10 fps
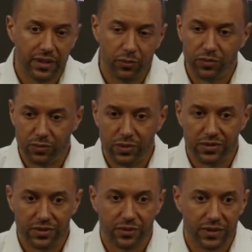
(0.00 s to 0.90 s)
and
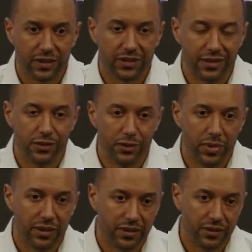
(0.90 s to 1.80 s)
will certainly continue to
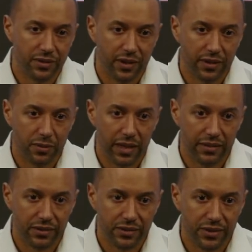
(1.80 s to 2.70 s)
be under my
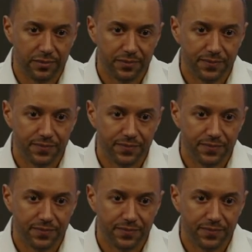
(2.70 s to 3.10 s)
leadership.